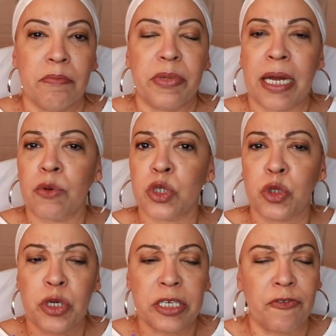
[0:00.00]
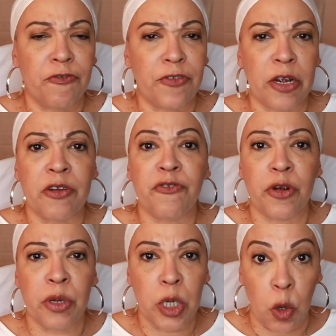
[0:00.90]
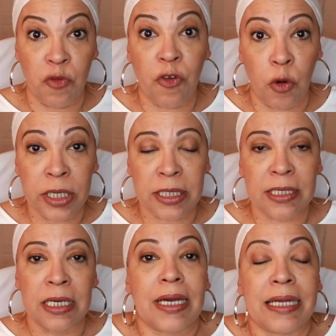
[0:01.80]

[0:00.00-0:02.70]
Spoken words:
But I was talking in a very, very low voice.